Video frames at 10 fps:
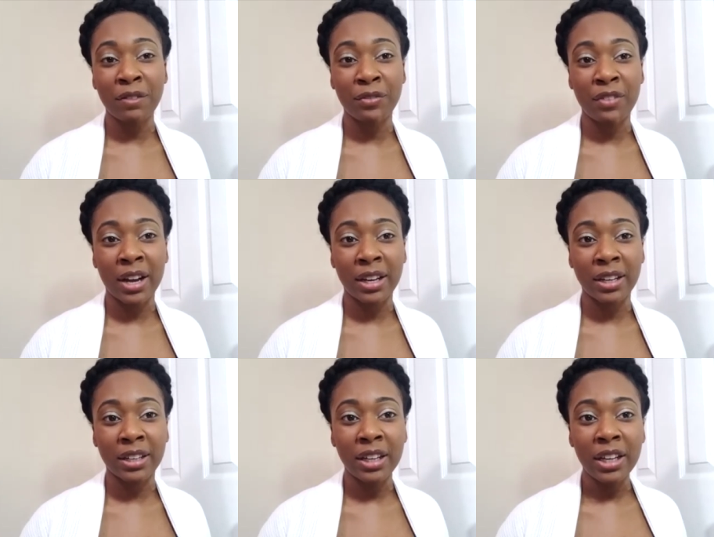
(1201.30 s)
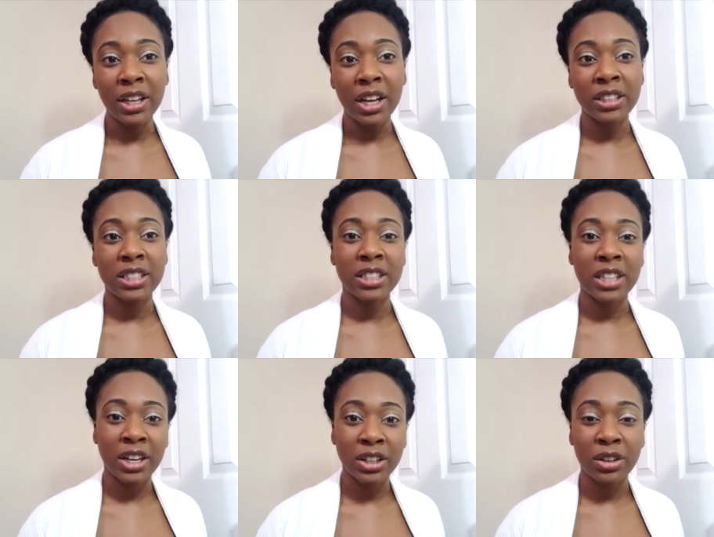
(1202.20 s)
to find a
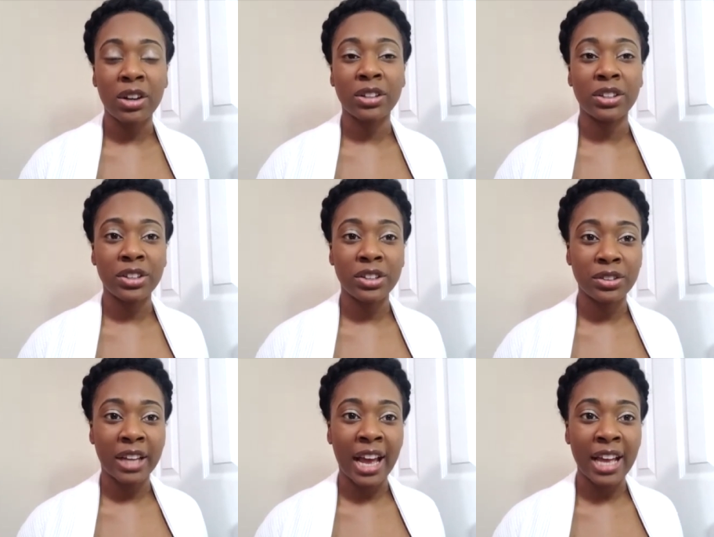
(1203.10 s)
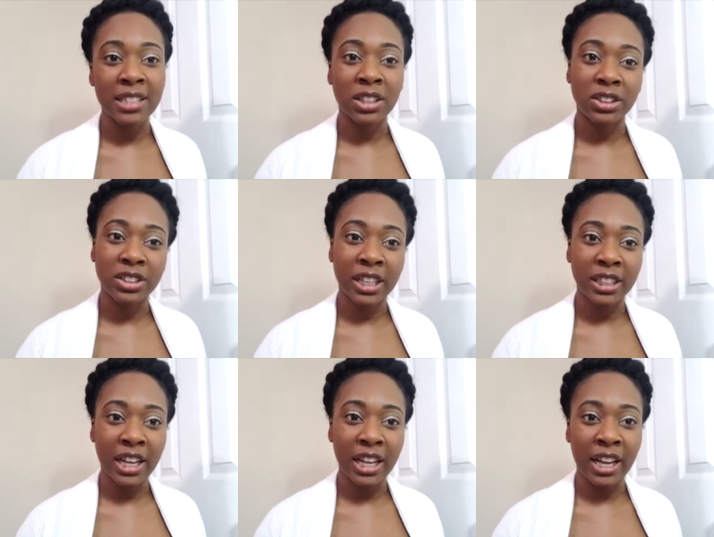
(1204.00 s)
designer under that has under
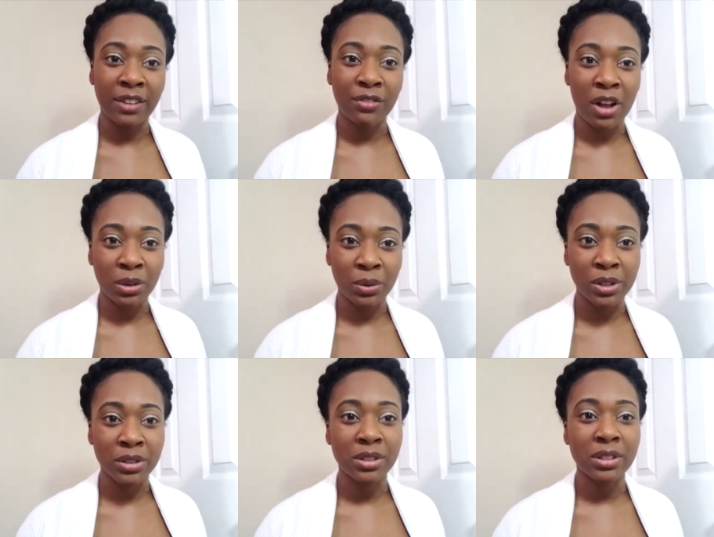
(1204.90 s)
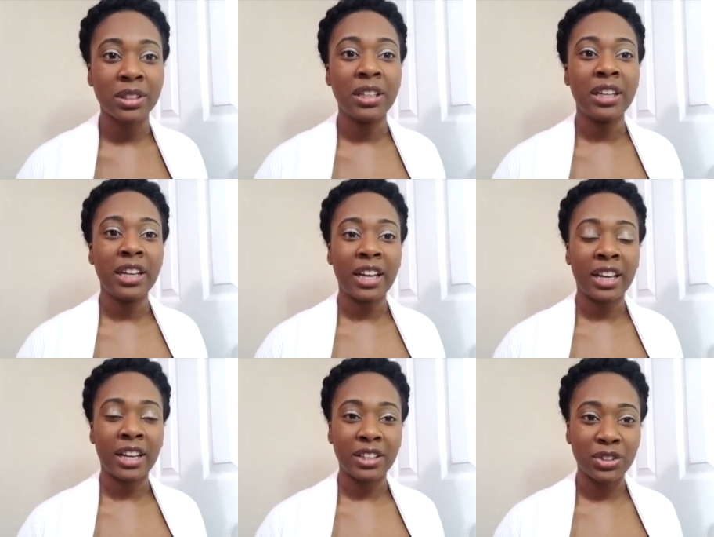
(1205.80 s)
10k followers,
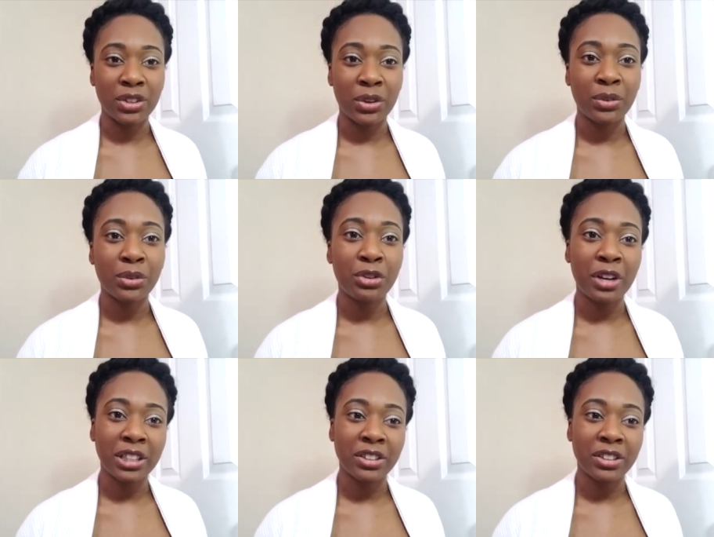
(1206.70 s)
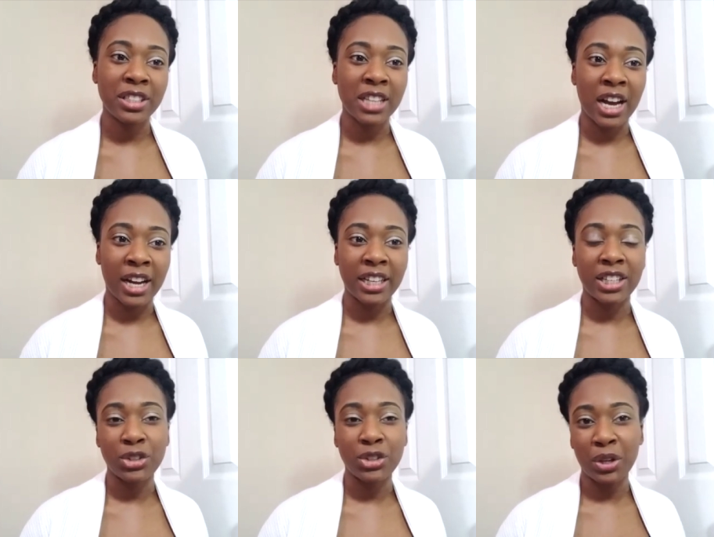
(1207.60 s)
and you know, create their design,
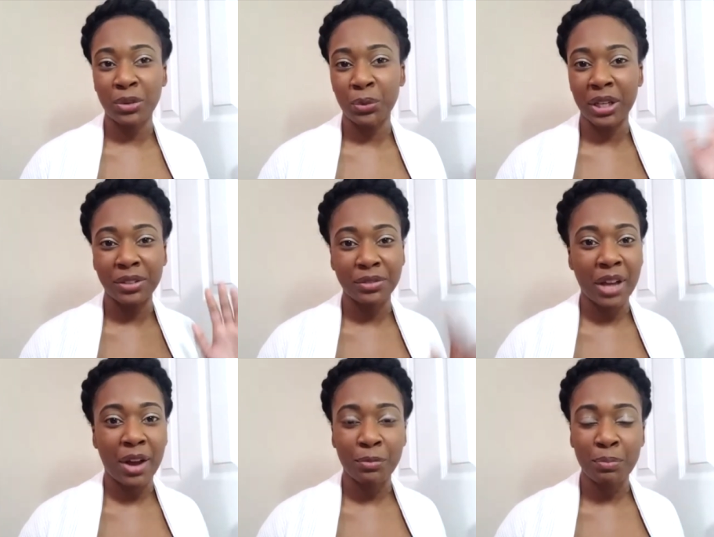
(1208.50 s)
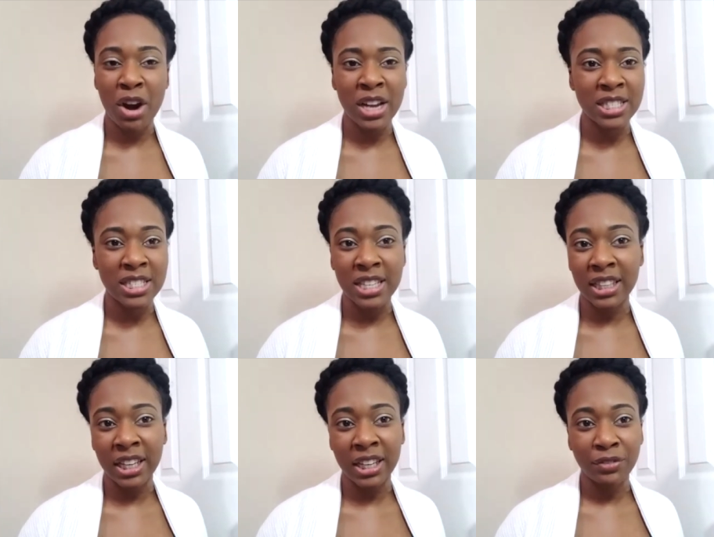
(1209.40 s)
and you can win prizes at
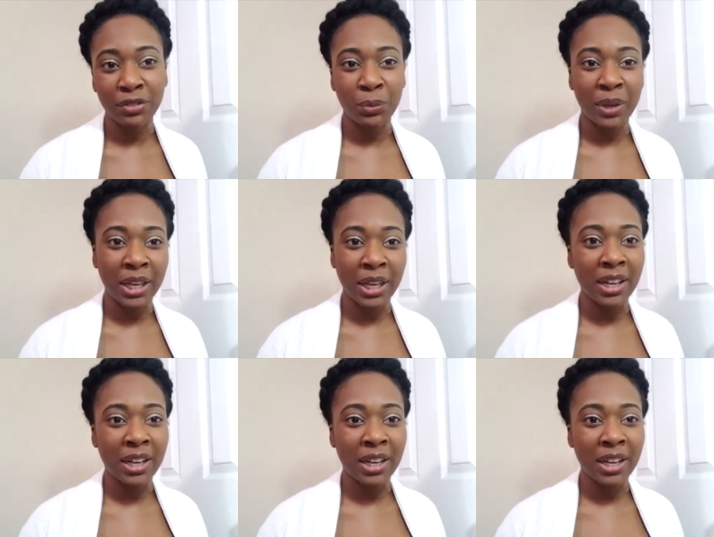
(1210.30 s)
the end of the week